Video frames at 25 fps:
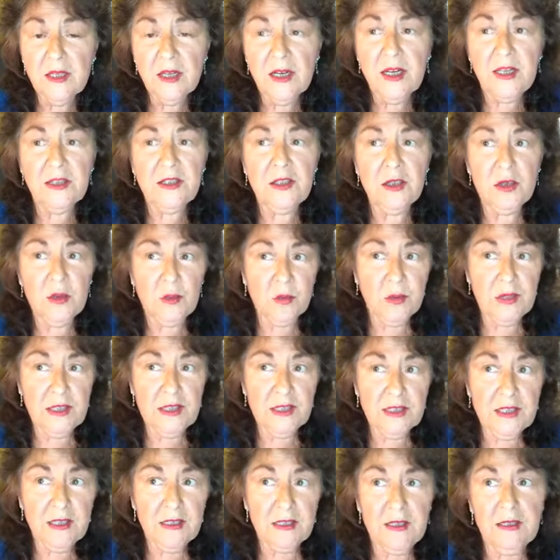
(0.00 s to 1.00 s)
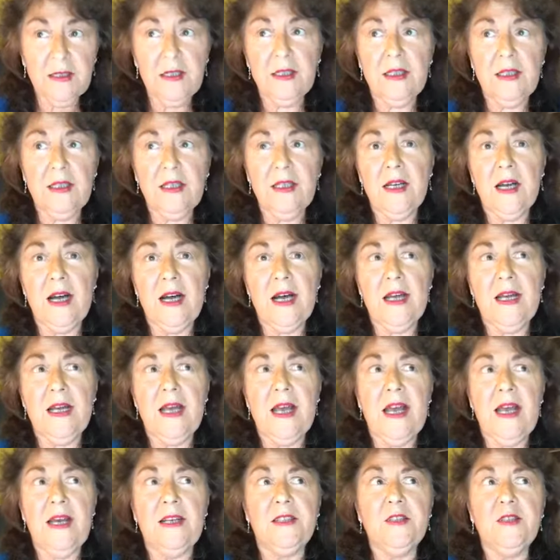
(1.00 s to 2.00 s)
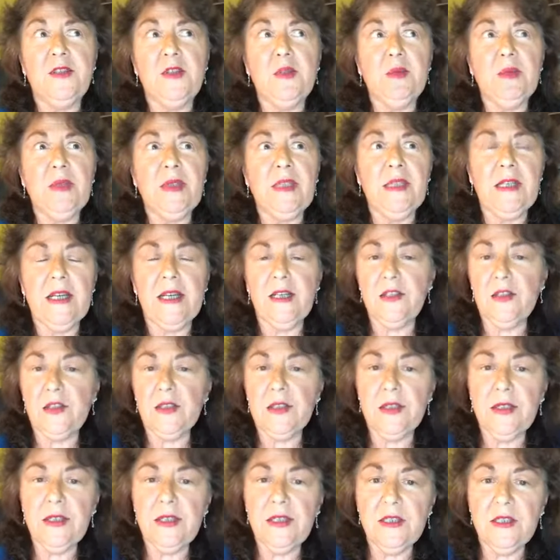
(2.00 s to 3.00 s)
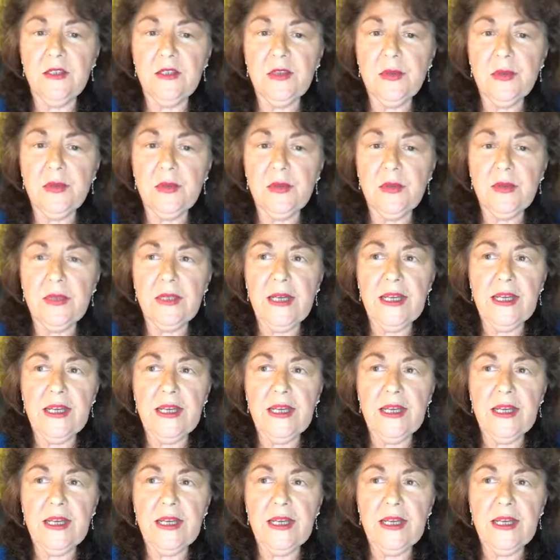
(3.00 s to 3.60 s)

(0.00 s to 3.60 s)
I know recently I asked to be entered into